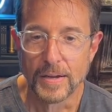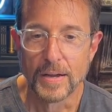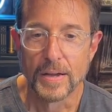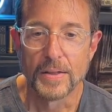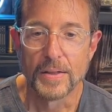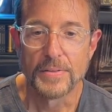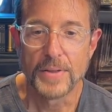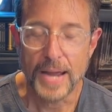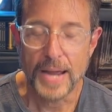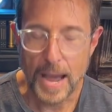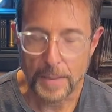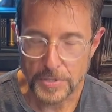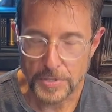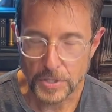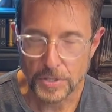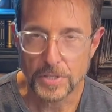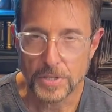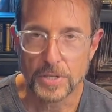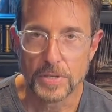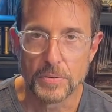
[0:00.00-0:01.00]
They
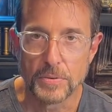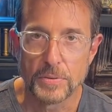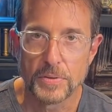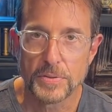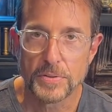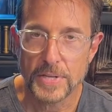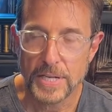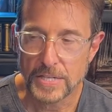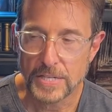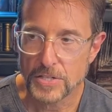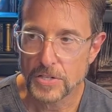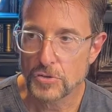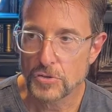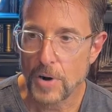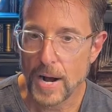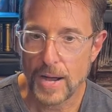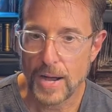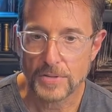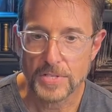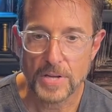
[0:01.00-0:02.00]
absolutely do. Things that
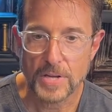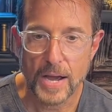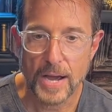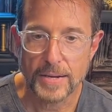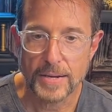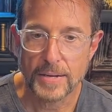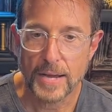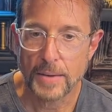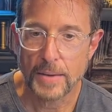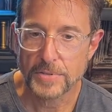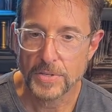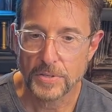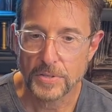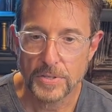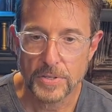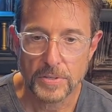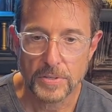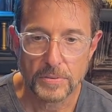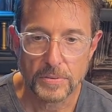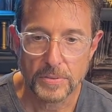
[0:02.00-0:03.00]
dry outside absolutely
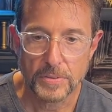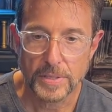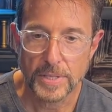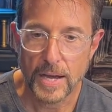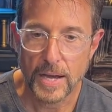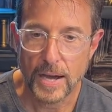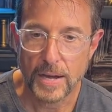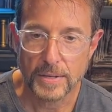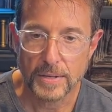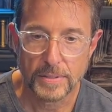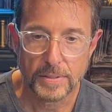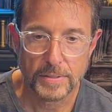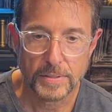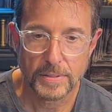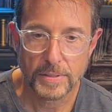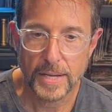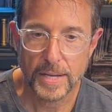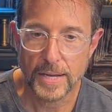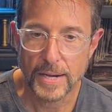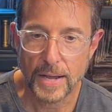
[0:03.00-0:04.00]
do. Yeah.
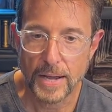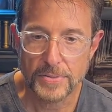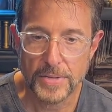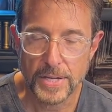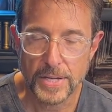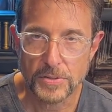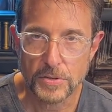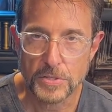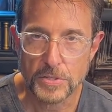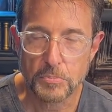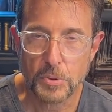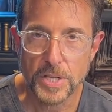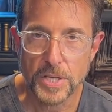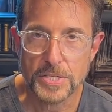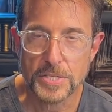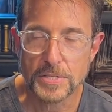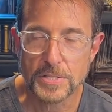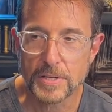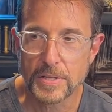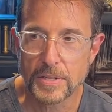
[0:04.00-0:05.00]
And I think there's
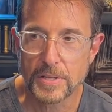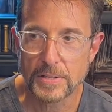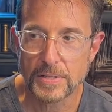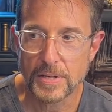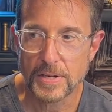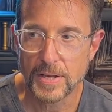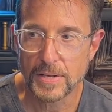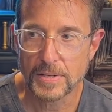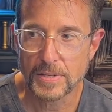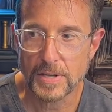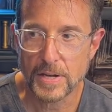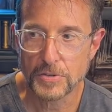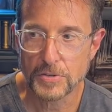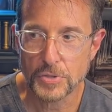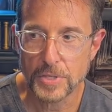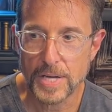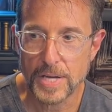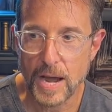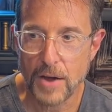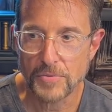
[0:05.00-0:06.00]
places in the country
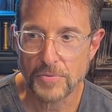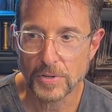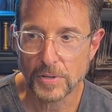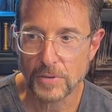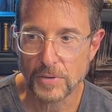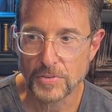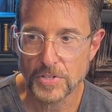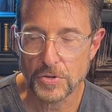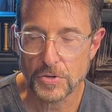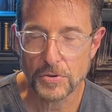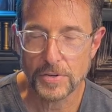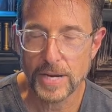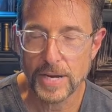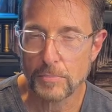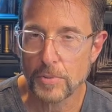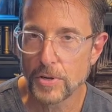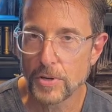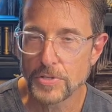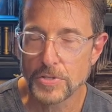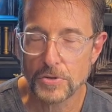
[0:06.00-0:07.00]
now, if you live in certain
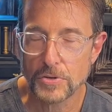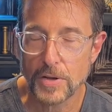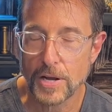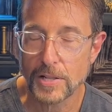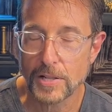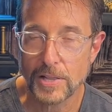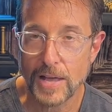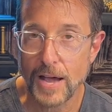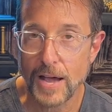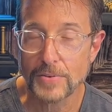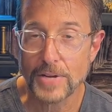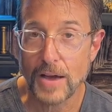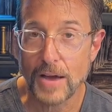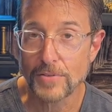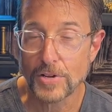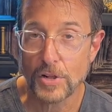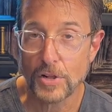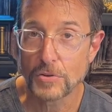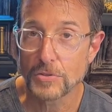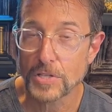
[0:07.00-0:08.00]
neighborhoods, you're not allowed to have a
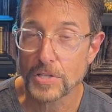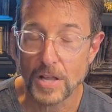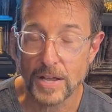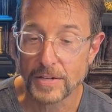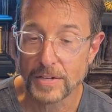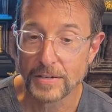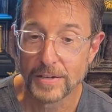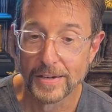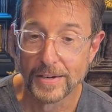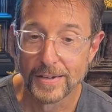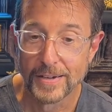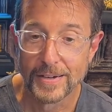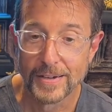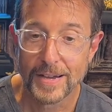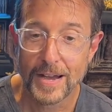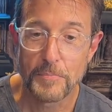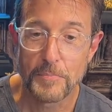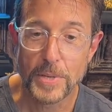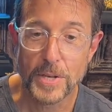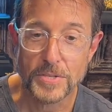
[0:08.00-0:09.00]
clothesline.
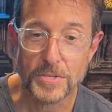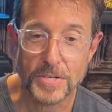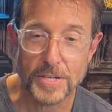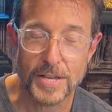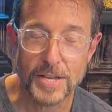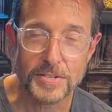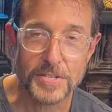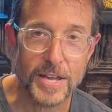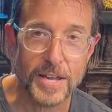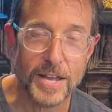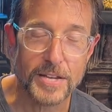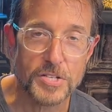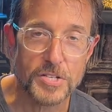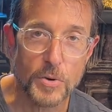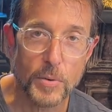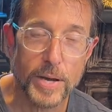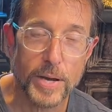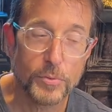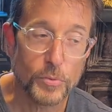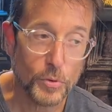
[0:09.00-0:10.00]
I mean, it's against the
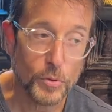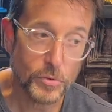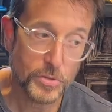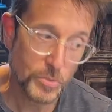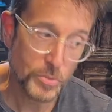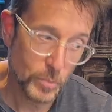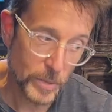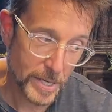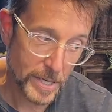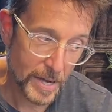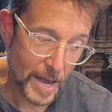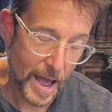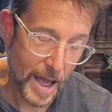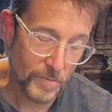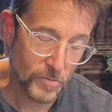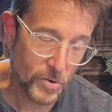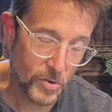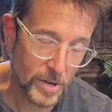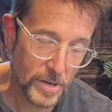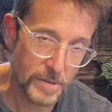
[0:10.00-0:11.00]
HOA rules. We could have
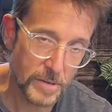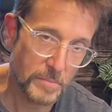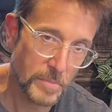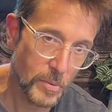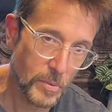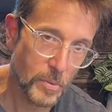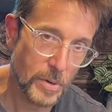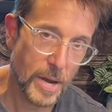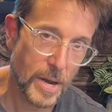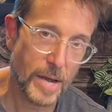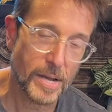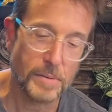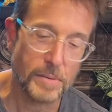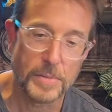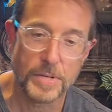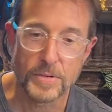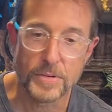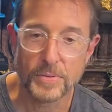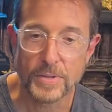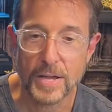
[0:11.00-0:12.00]
one, but we're not going to
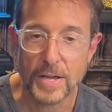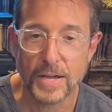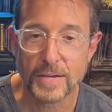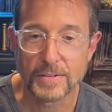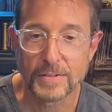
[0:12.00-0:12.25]
be doing that.